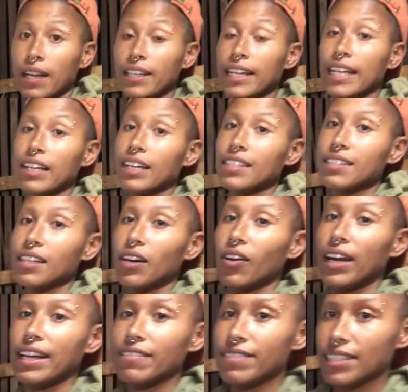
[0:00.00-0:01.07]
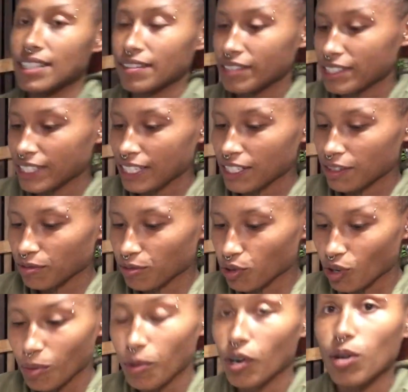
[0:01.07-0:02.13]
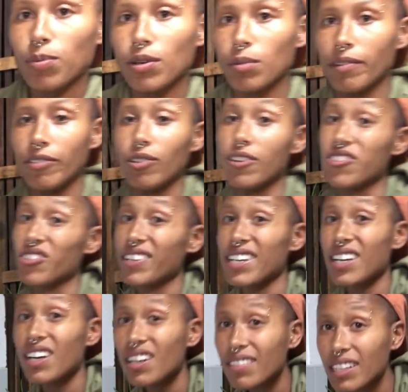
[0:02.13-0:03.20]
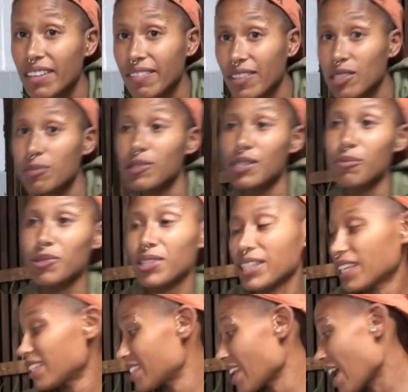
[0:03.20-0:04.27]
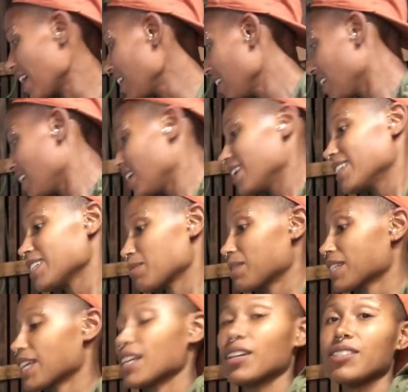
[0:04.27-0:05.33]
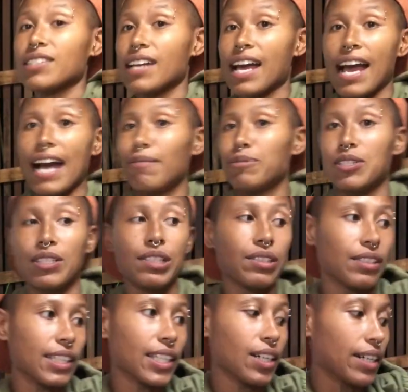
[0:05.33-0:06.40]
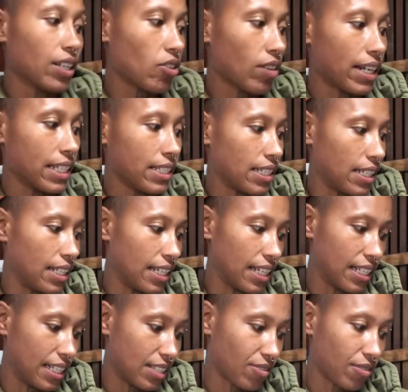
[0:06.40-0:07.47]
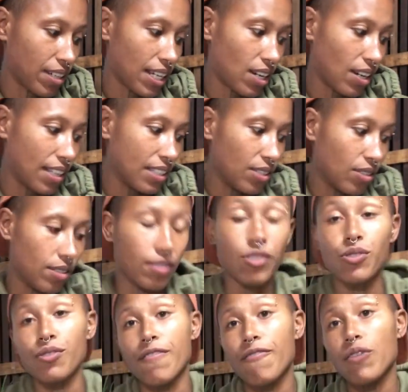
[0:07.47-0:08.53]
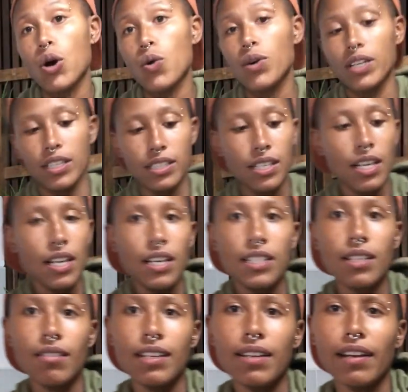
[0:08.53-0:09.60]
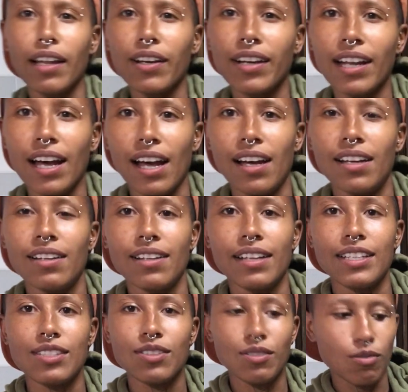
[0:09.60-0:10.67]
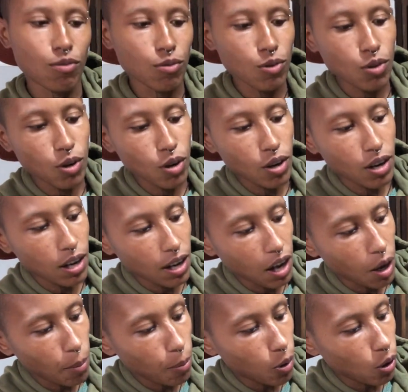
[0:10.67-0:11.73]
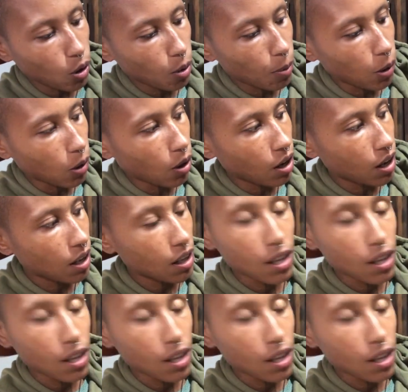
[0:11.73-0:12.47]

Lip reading: Okay guys, now I have never seen a raw pawpaw before. Sorry I can't really film as I'm cooking today. These mosquitoes are absolutely going crazy and it's really hard to focus. So anyway, look at that. That's the raw pawpaw.